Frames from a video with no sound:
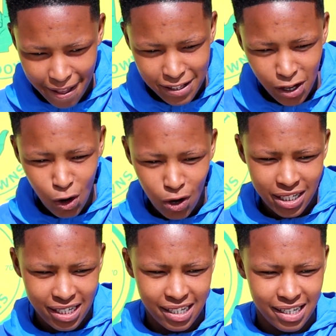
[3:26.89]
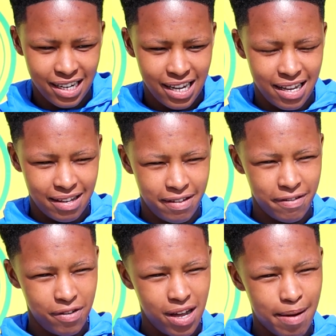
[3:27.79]
It's a lot.
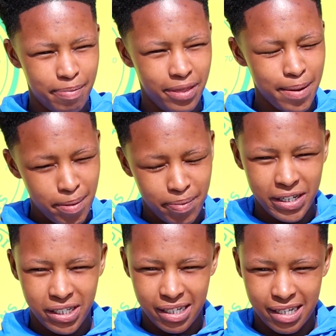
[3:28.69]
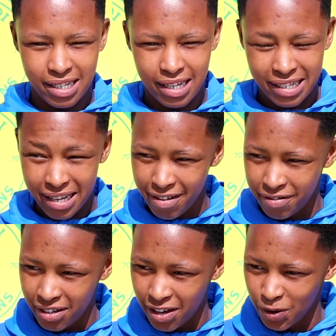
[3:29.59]
The preparation is
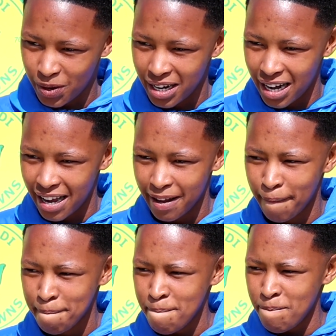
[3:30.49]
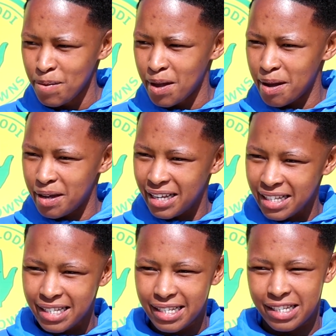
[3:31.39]
heavy, I don't want to lie.
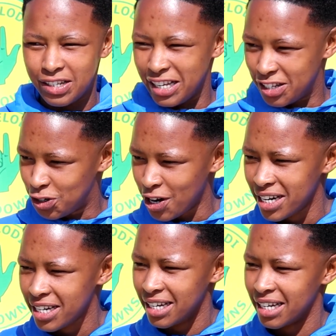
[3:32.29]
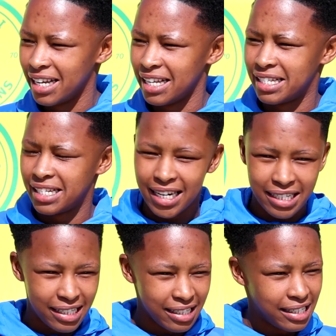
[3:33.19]
It's training, it's
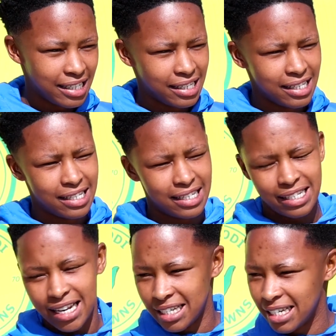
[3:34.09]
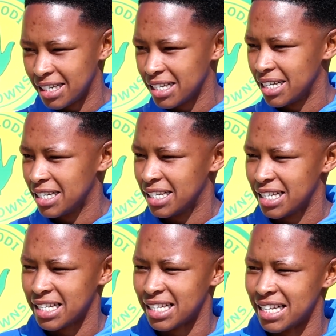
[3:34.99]
tactical sessions, it's technical
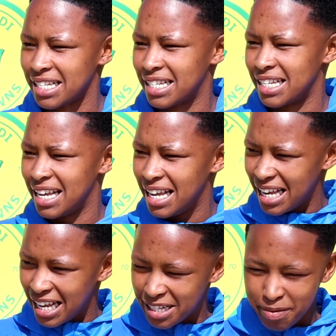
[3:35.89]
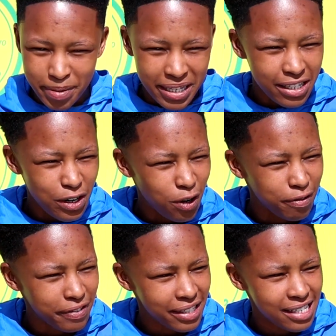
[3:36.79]
sessions, it's media
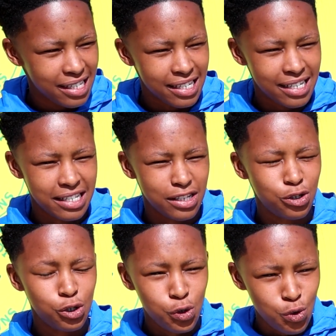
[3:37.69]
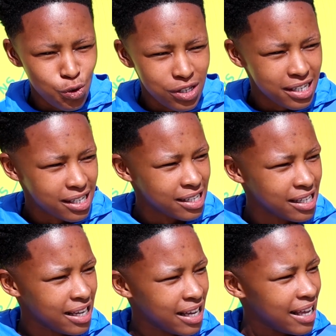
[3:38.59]
conferences, it's shoots,
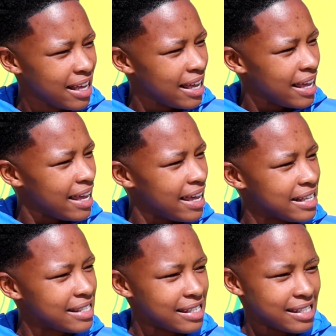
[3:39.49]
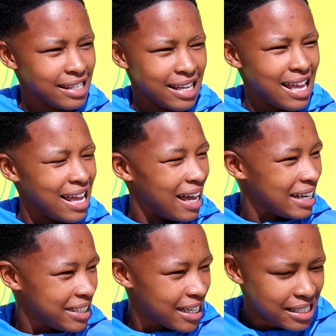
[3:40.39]
it's
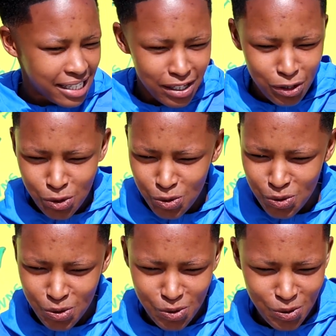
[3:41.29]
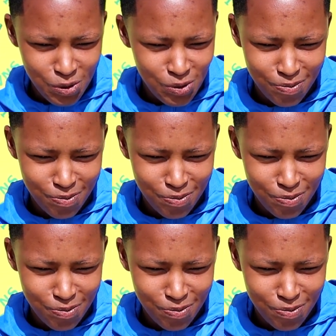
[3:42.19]
adjusting to